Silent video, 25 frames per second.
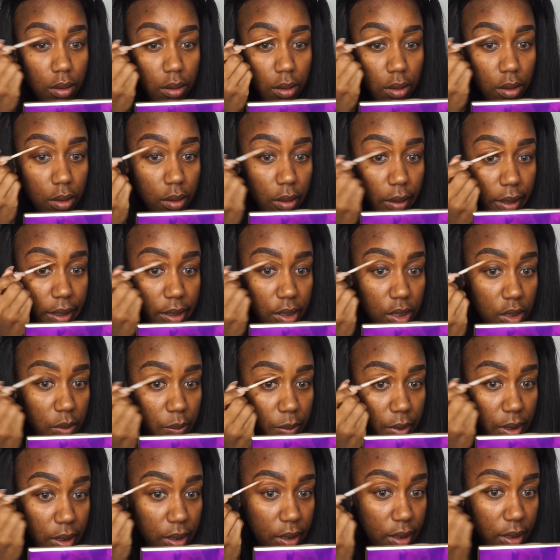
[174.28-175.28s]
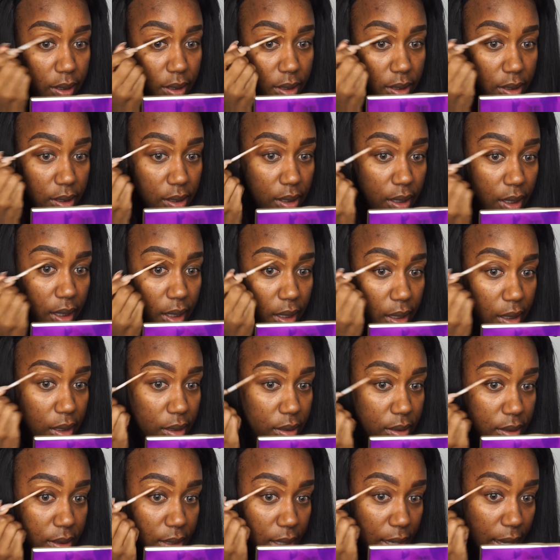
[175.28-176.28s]
So I just put the concealer
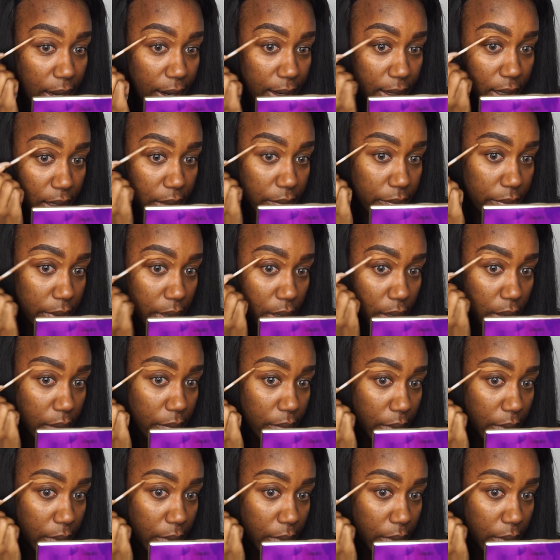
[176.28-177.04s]
slightly below